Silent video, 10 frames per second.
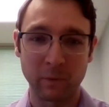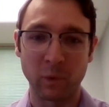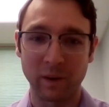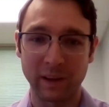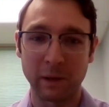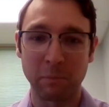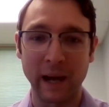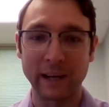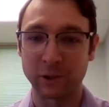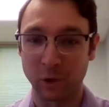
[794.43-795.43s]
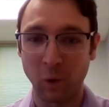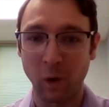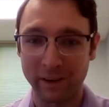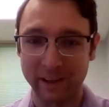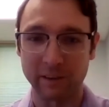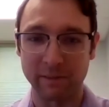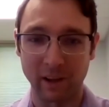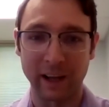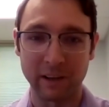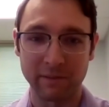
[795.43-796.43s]
really impact your quality of
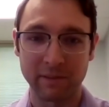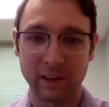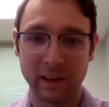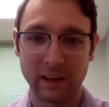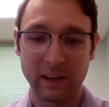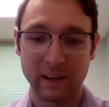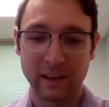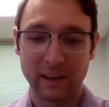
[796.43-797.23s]
life. Mm-hmm.